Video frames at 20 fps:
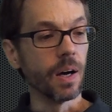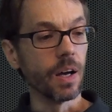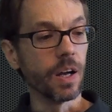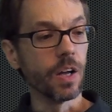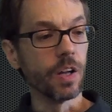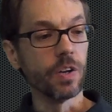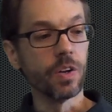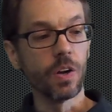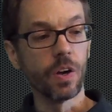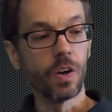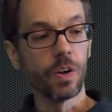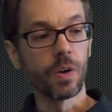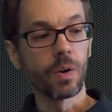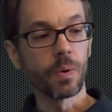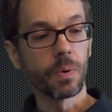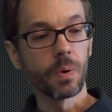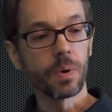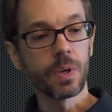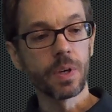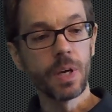Uh,
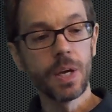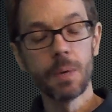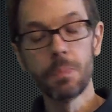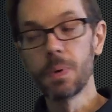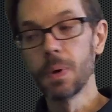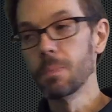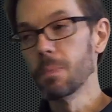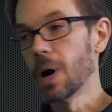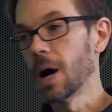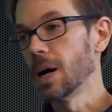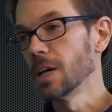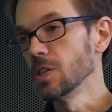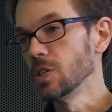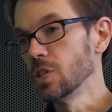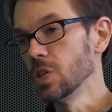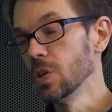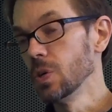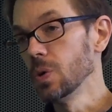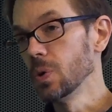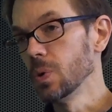keep in mind,
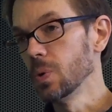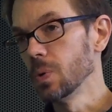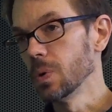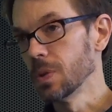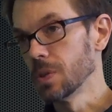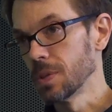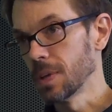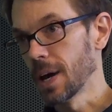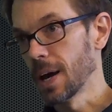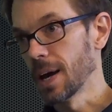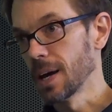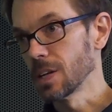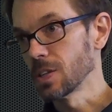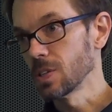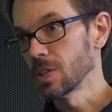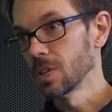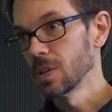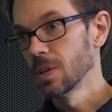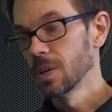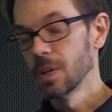too,
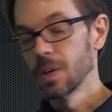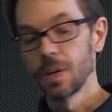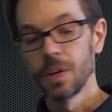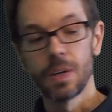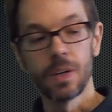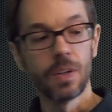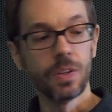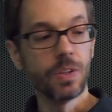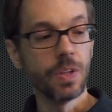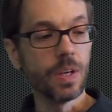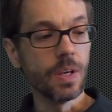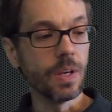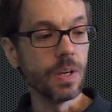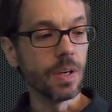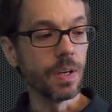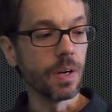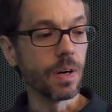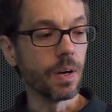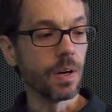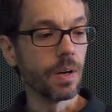that
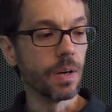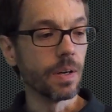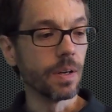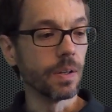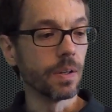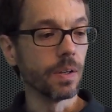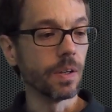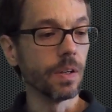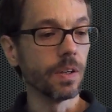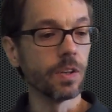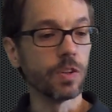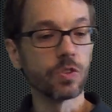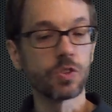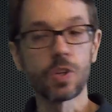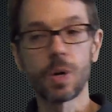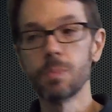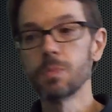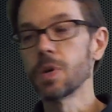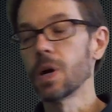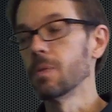the uh,
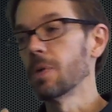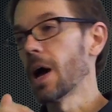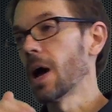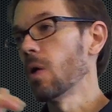sometimes